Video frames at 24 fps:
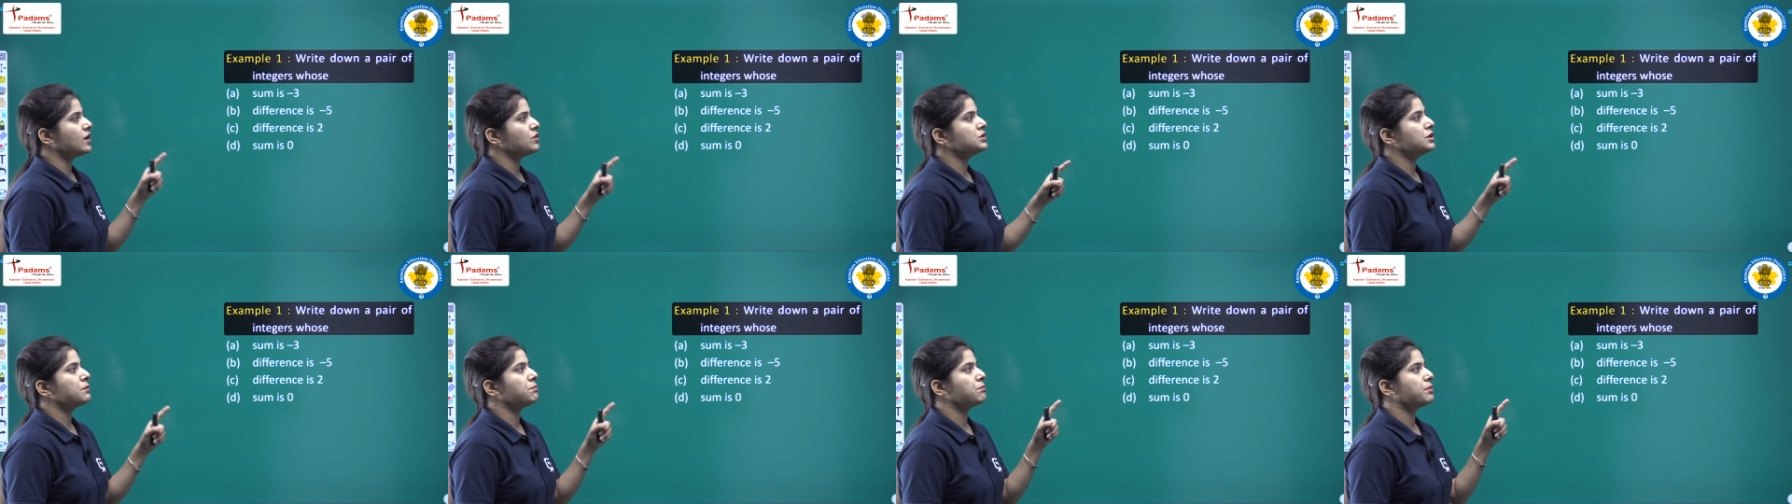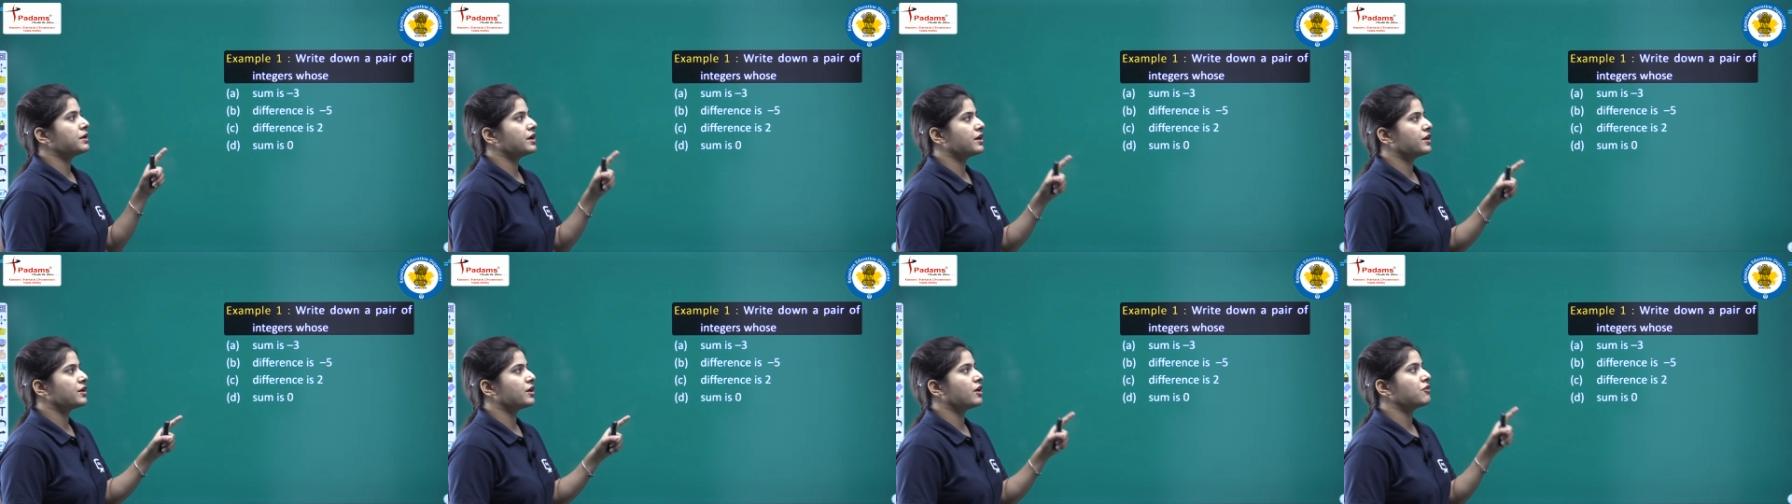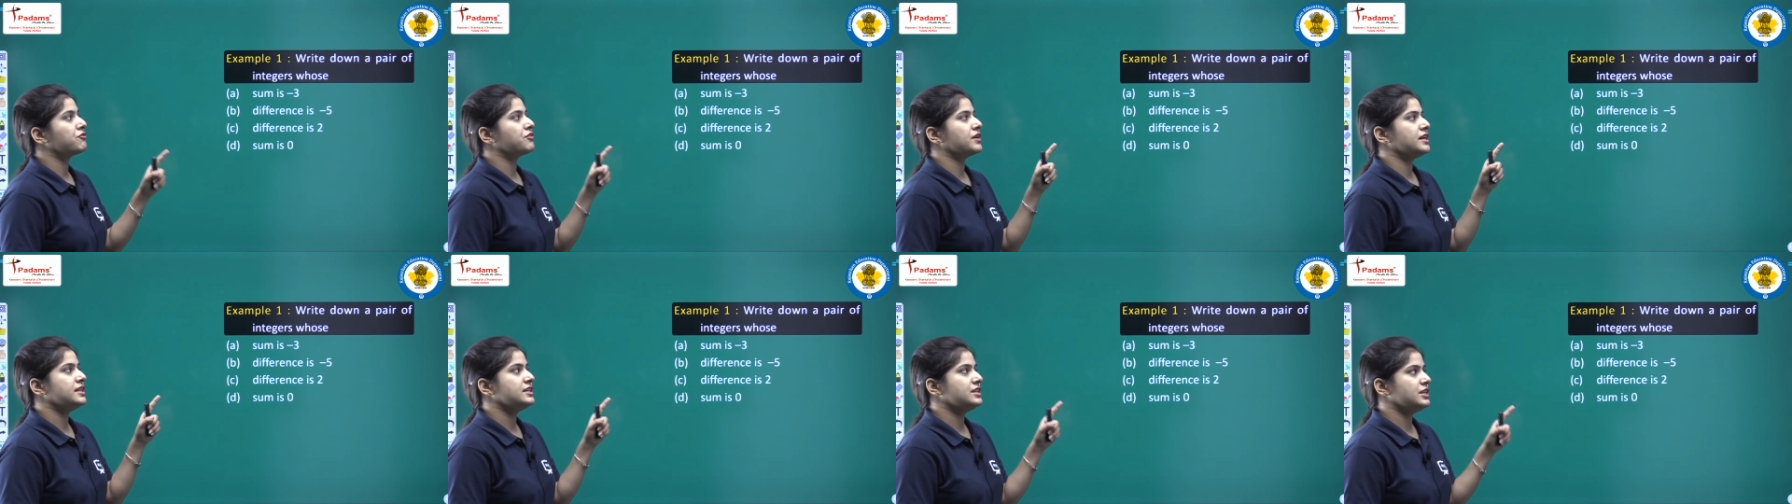down a pair
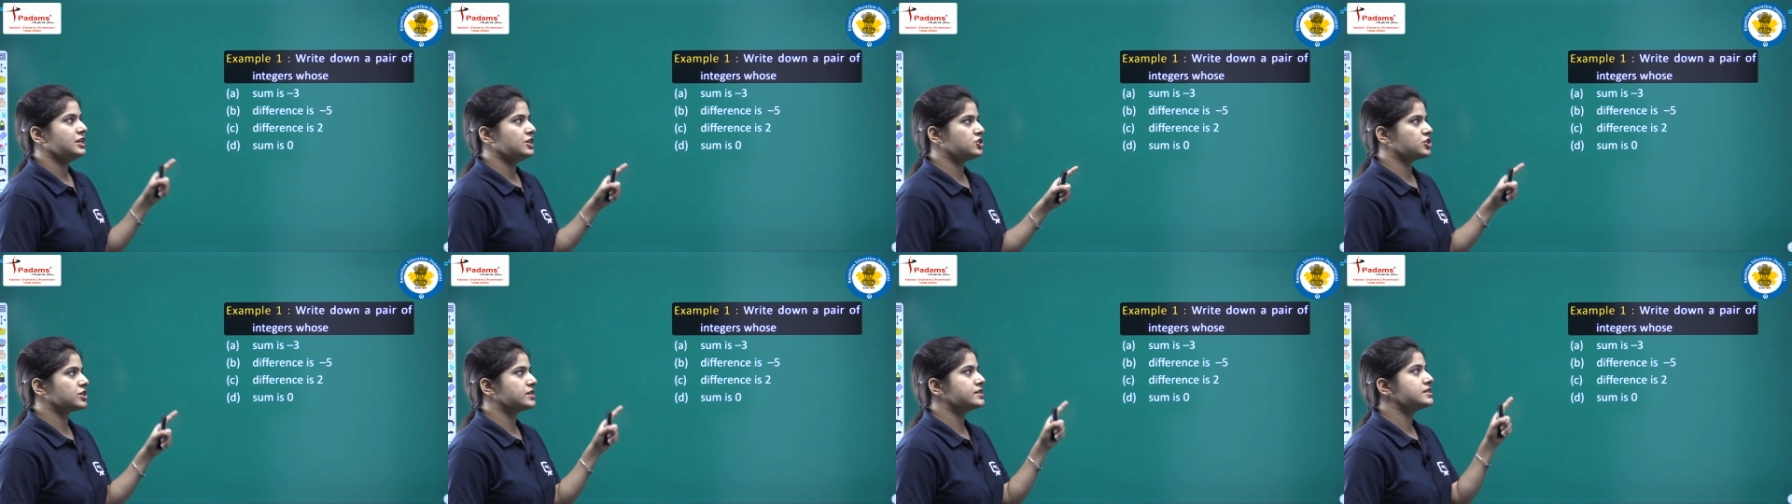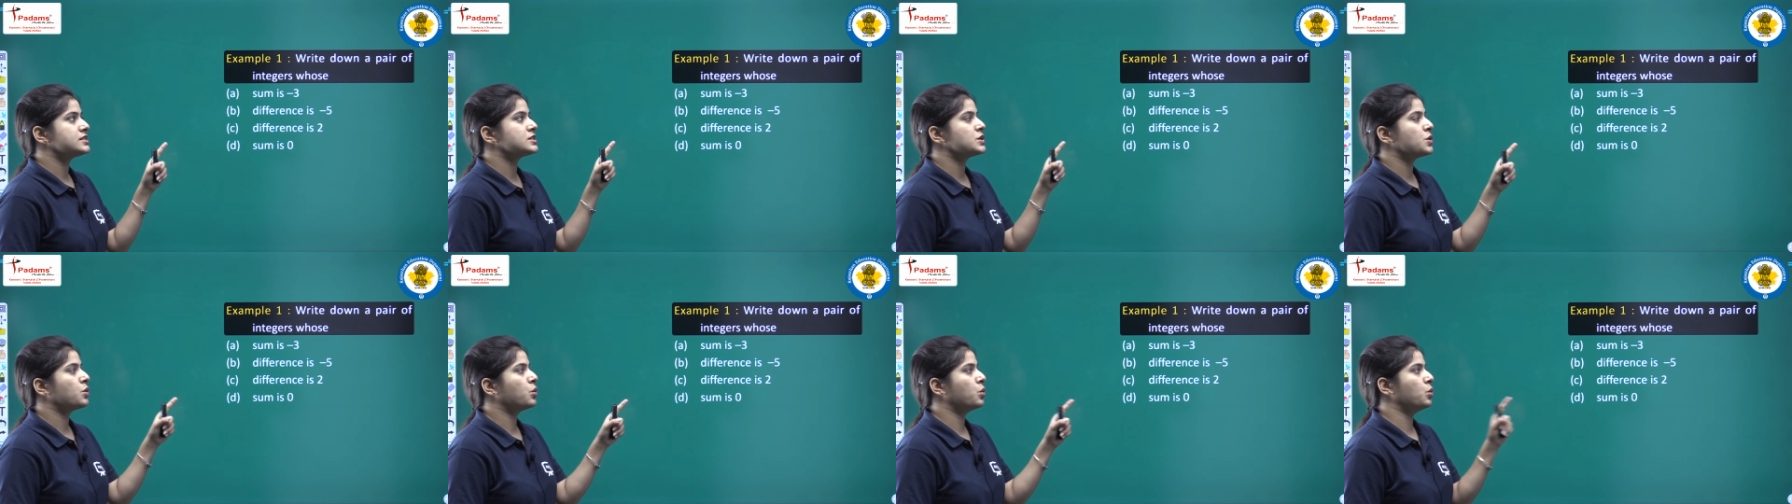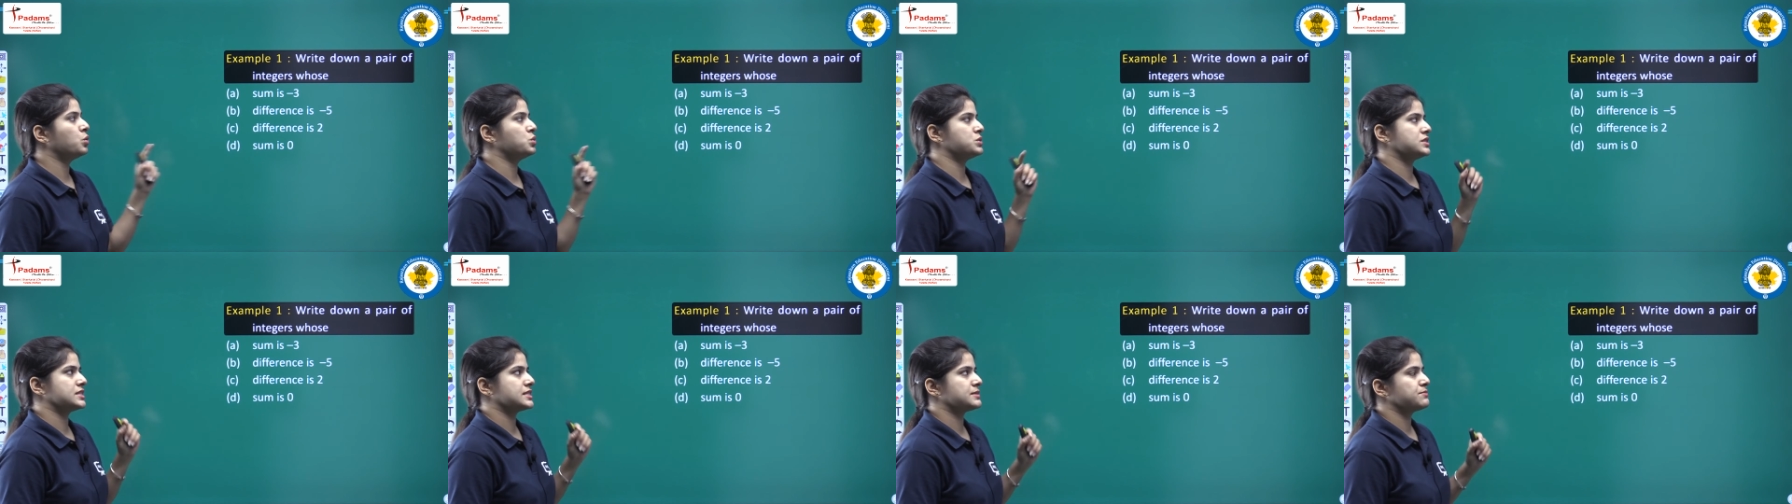of integers
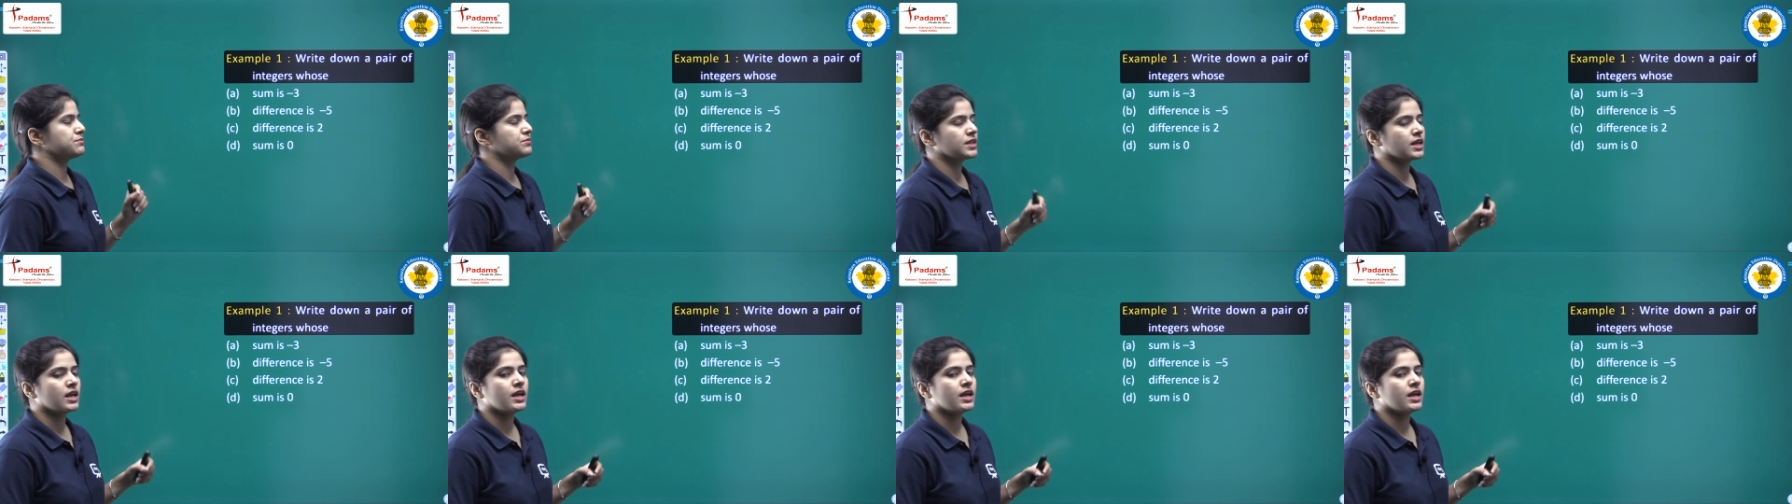whose,